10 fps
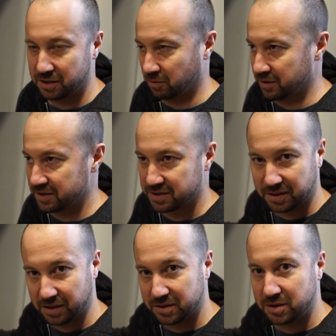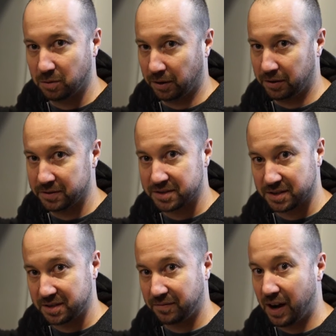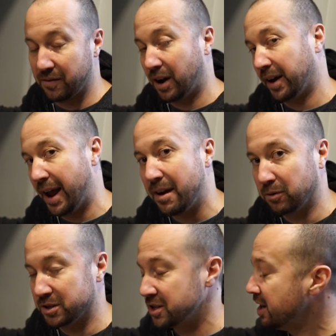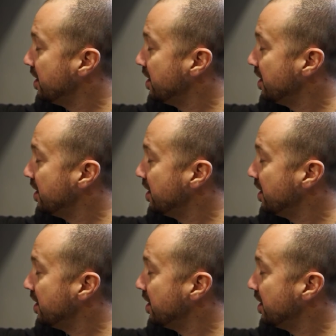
where this will get 265 on average.